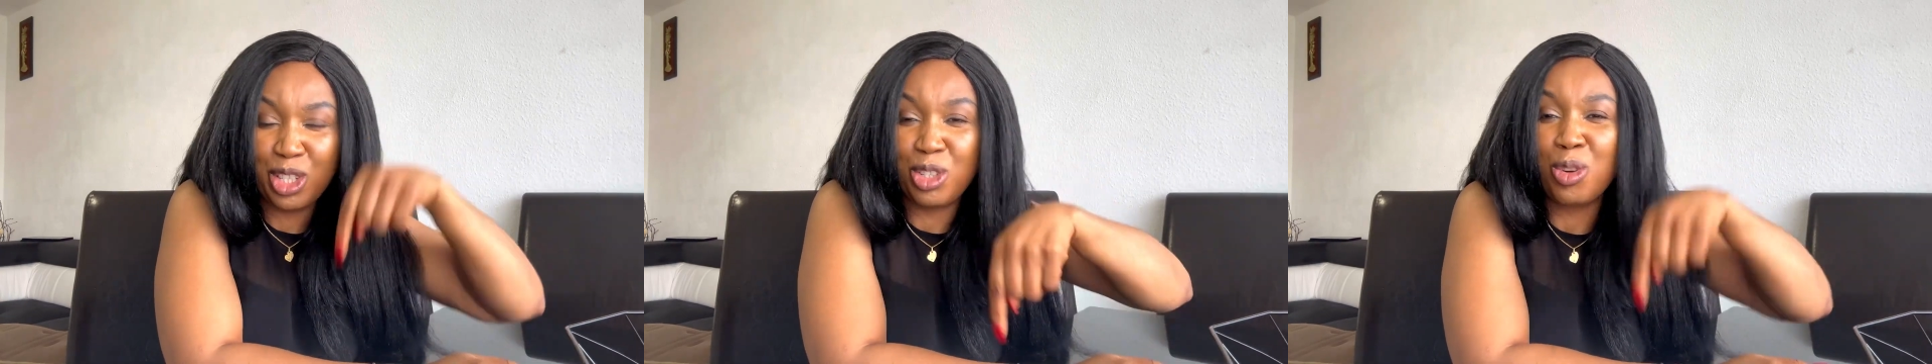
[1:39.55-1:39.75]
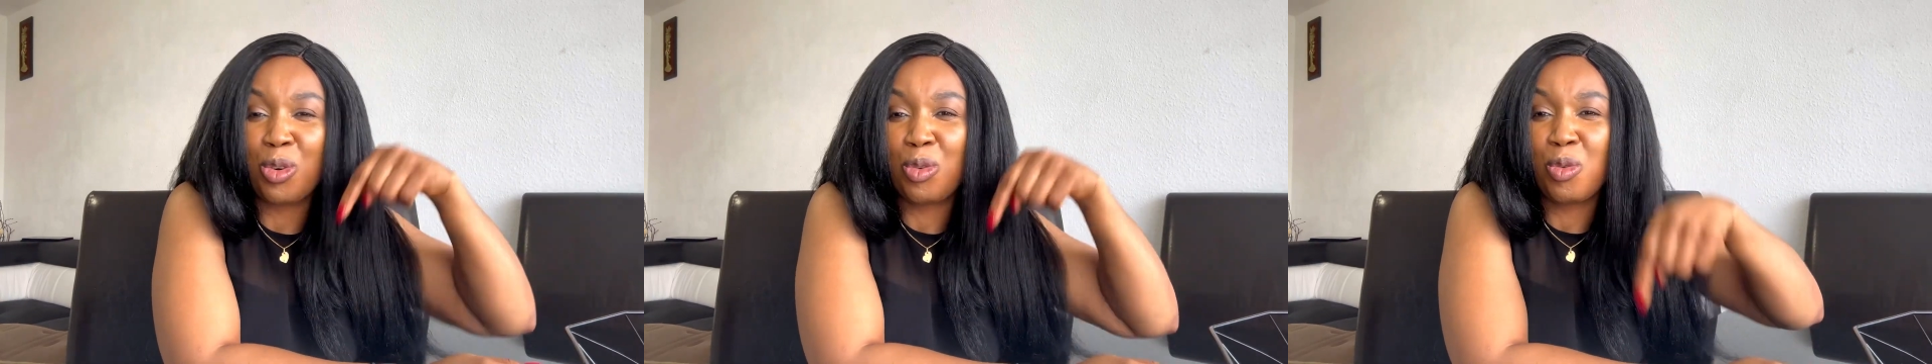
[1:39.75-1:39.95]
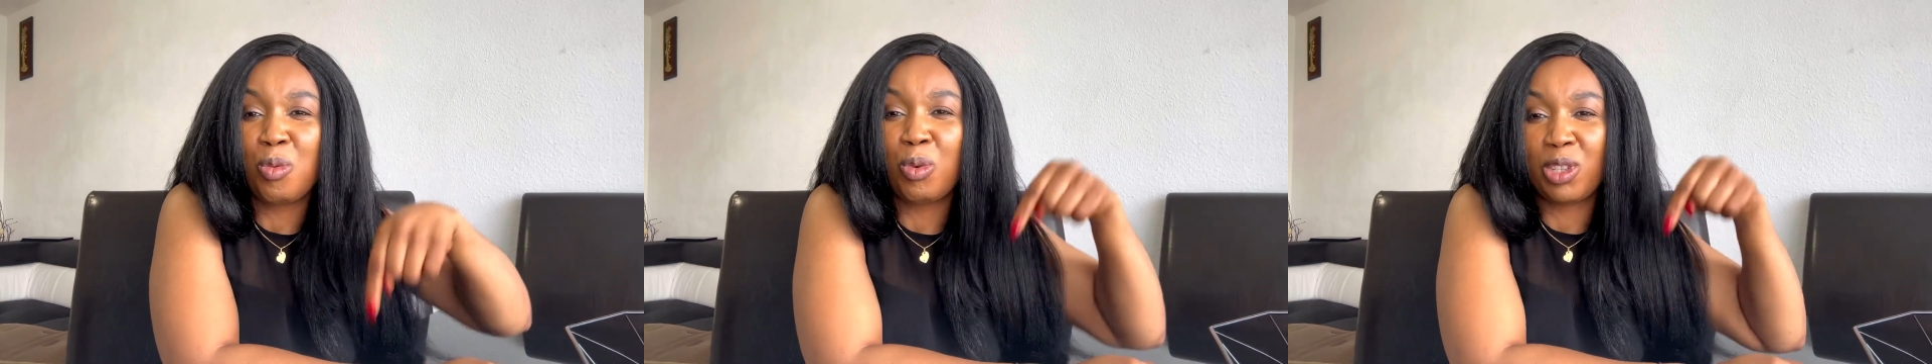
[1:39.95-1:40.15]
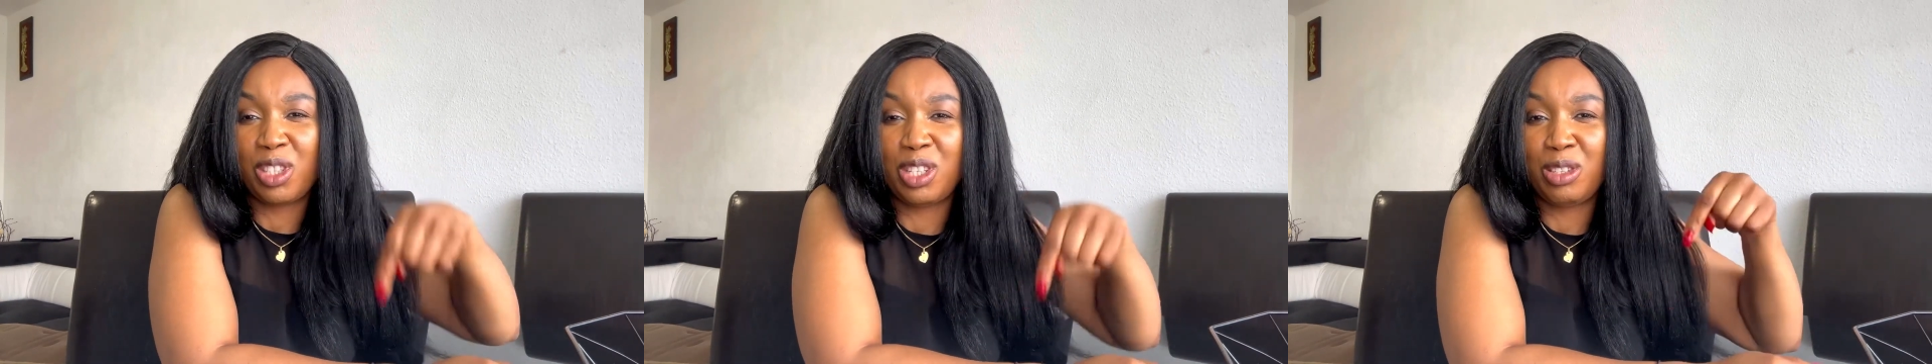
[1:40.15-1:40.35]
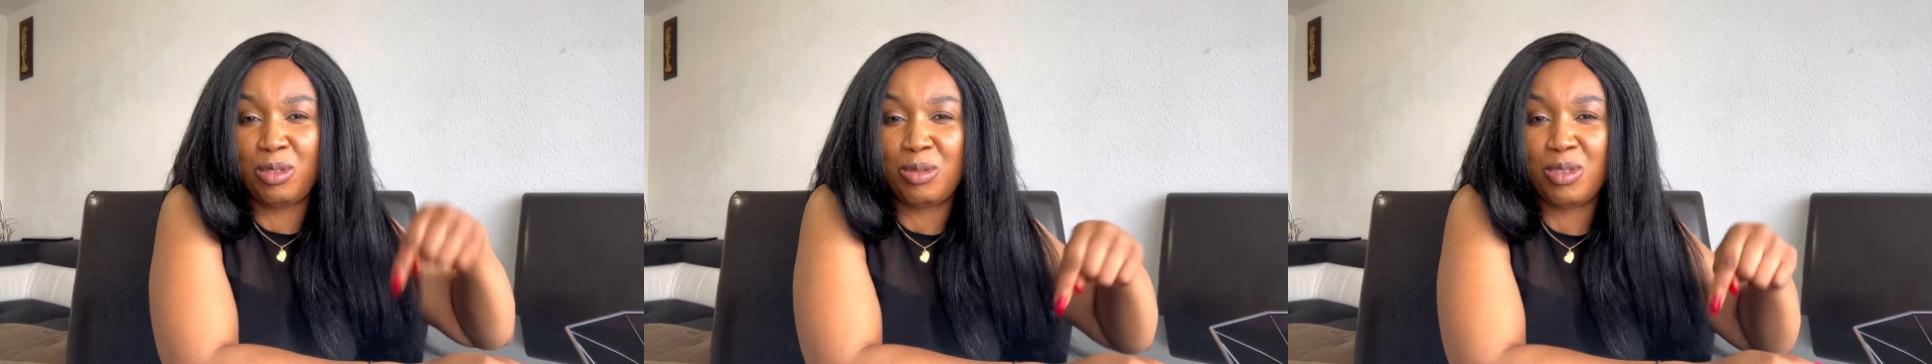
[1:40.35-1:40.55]
don't know what
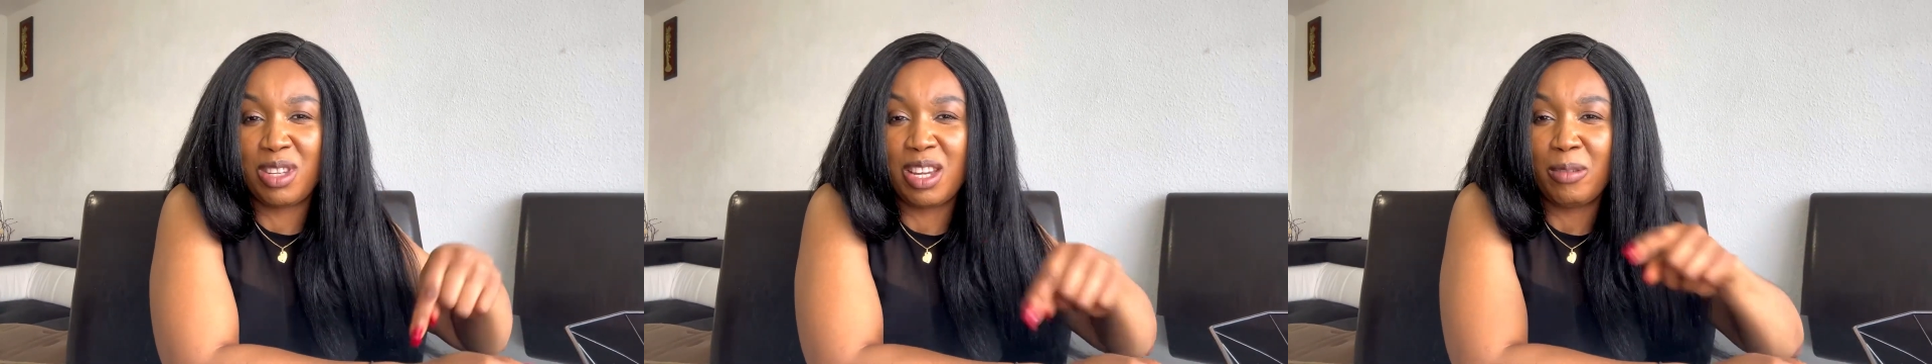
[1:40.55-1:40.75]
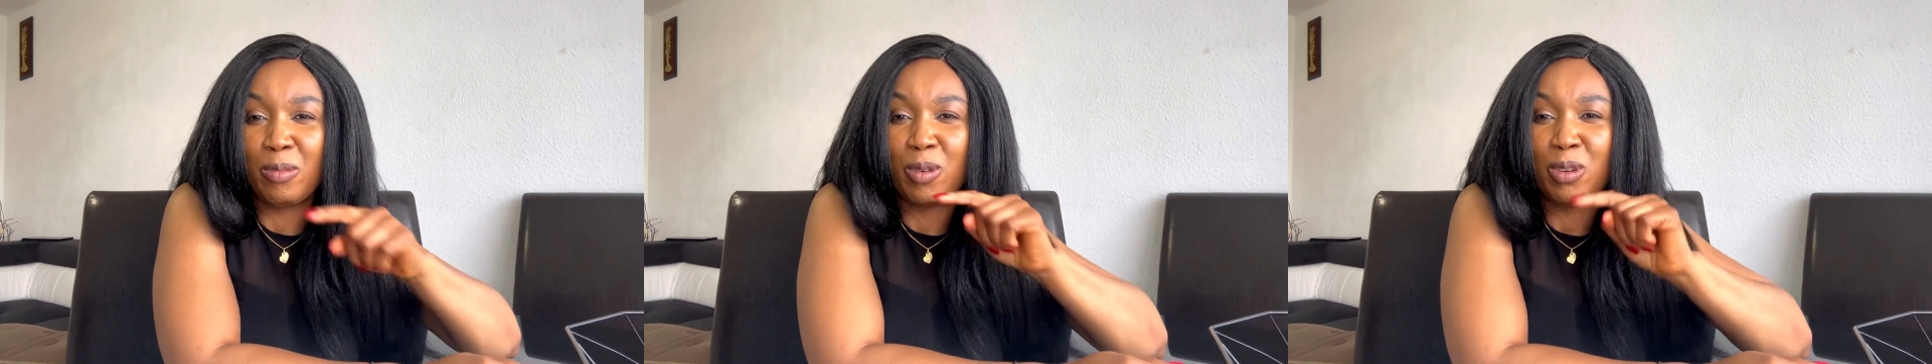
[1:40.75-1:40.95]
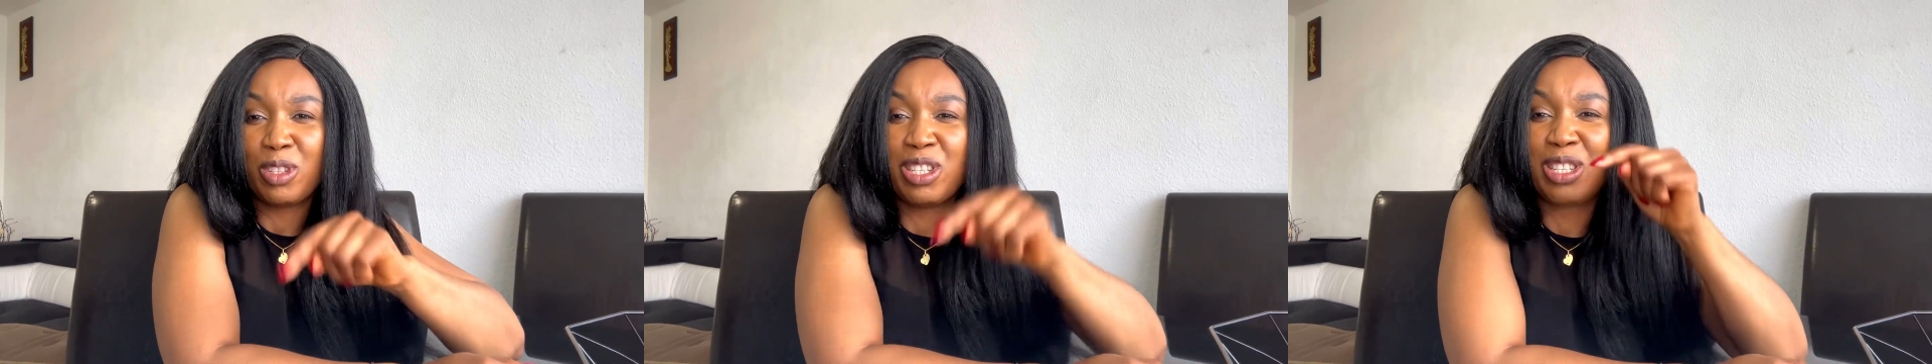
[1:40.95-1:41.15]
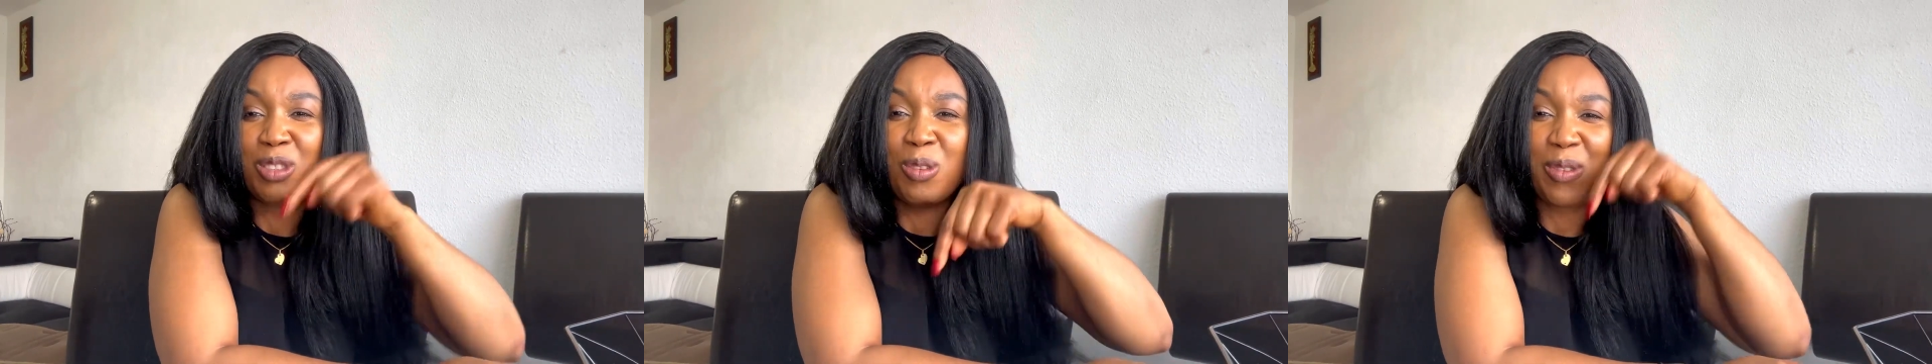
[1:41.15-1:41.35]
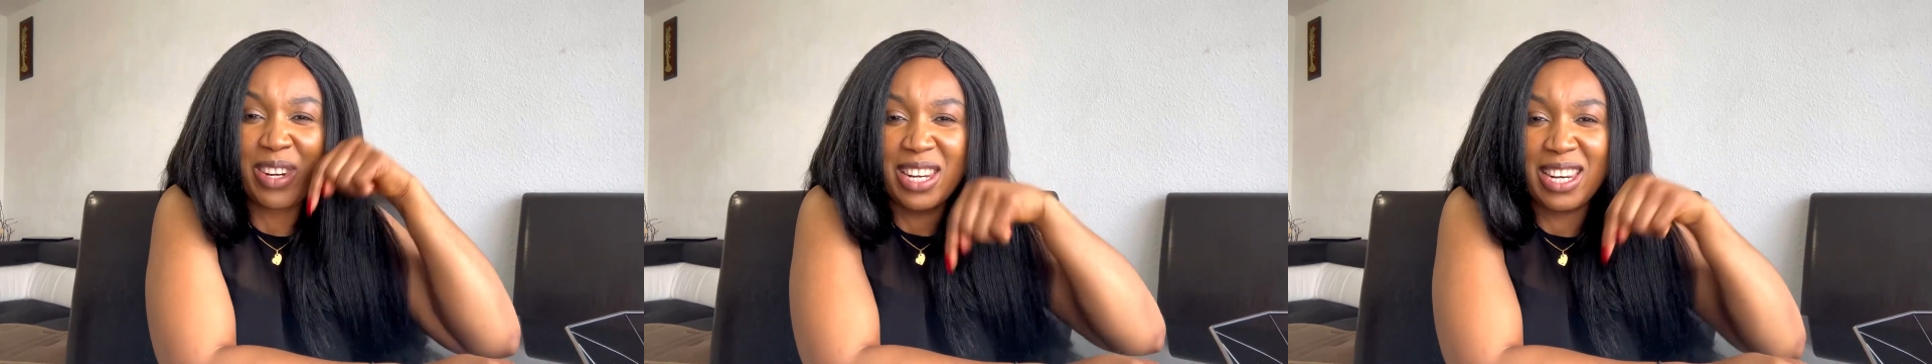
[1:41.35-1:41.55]
she's doing here, because she's
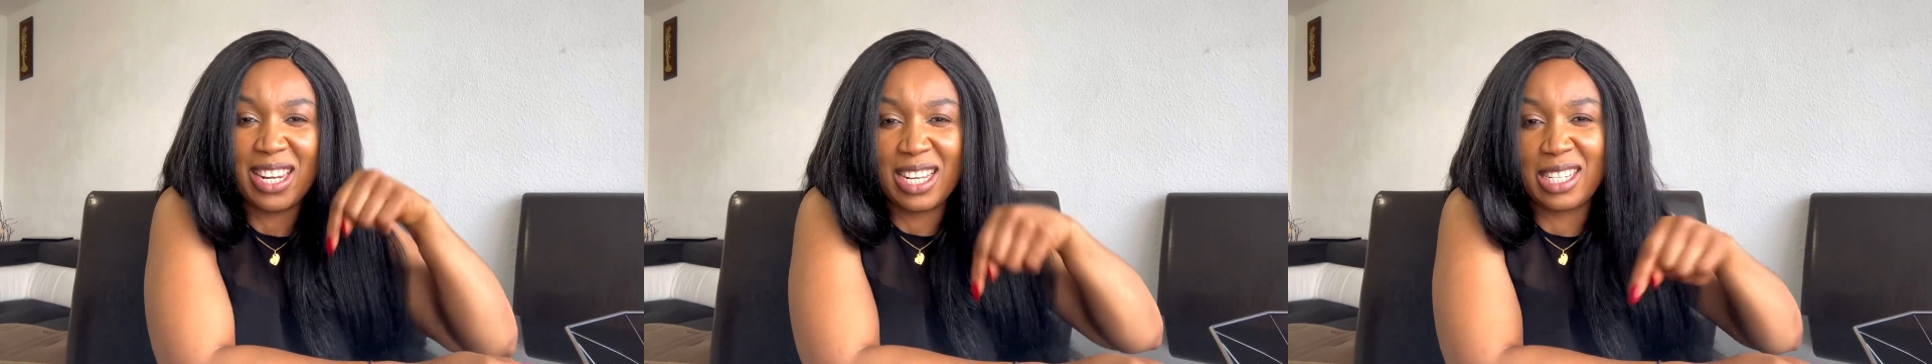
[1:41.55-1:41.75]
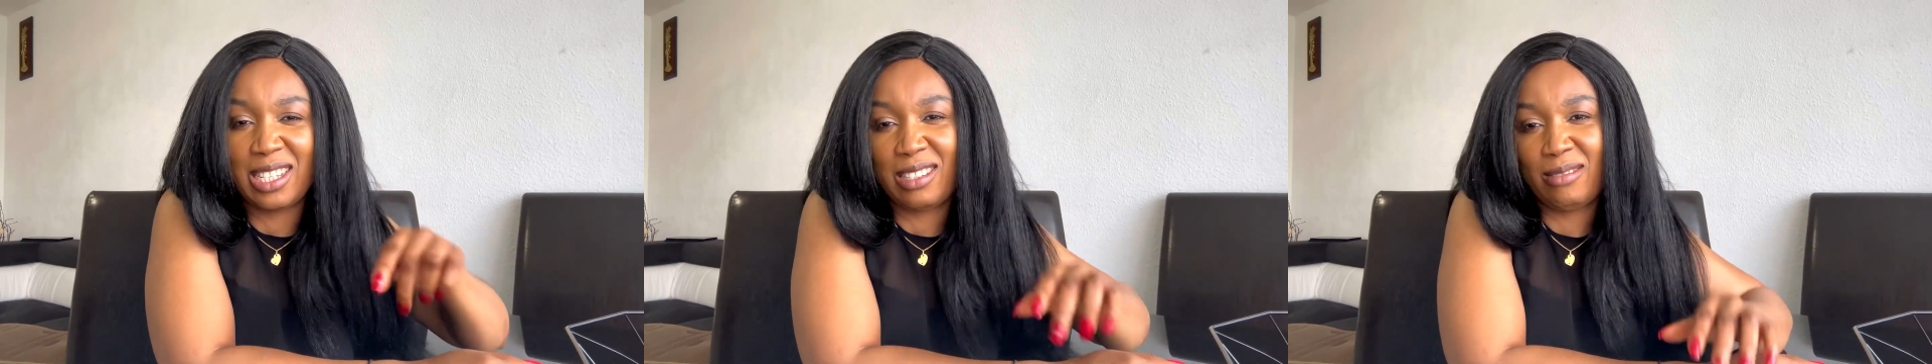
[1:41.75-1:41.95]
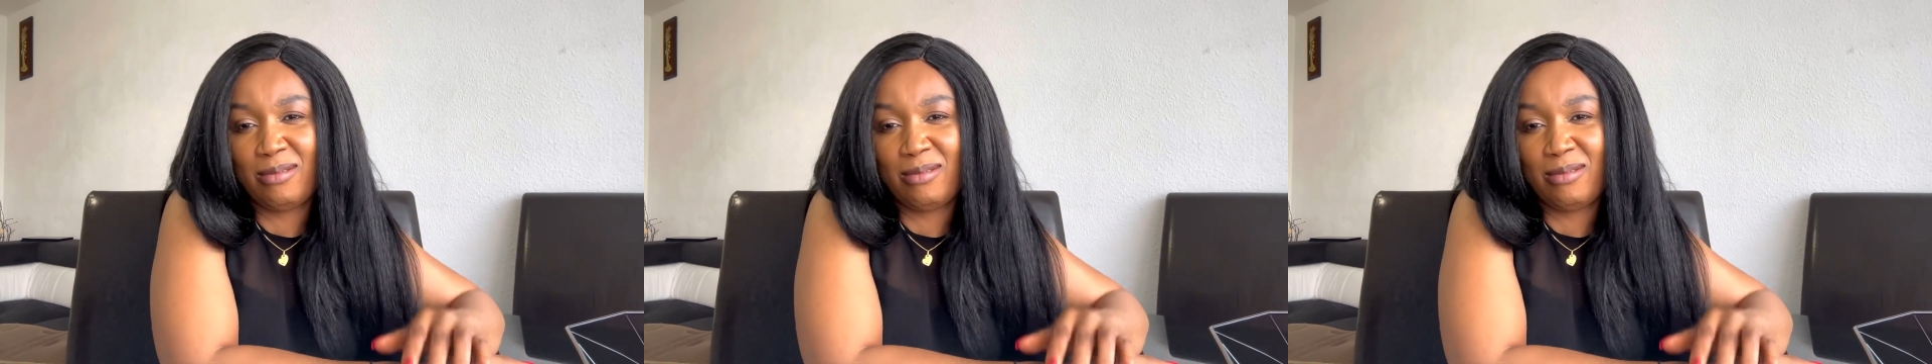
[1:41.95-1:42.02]
not needed.